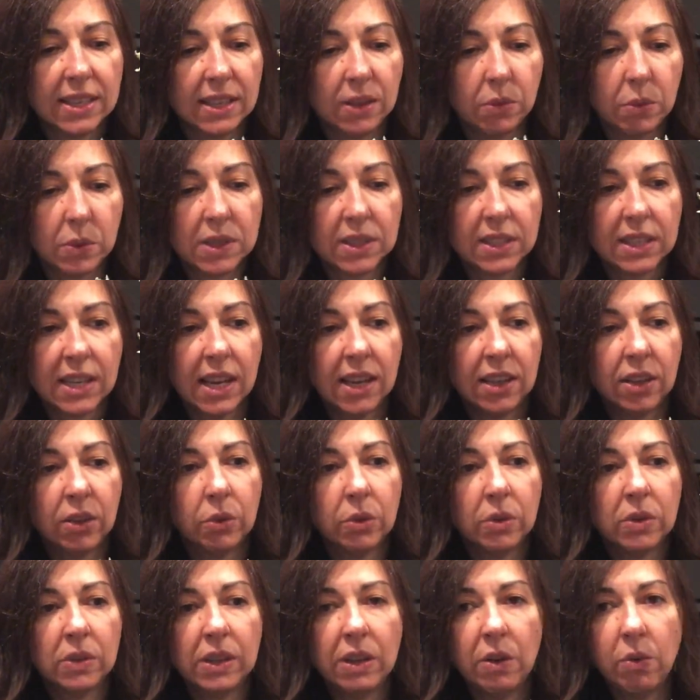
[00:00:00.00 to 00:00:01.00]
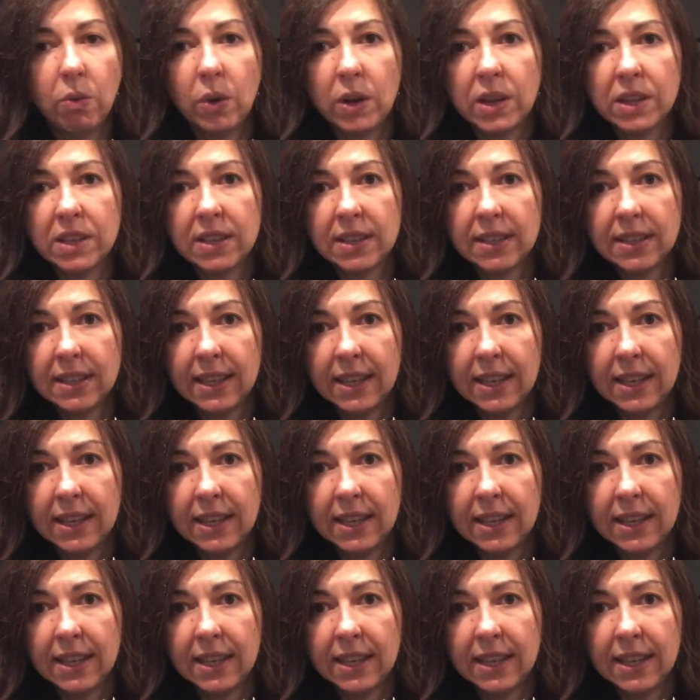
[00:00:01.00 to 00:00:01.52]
It was cut only once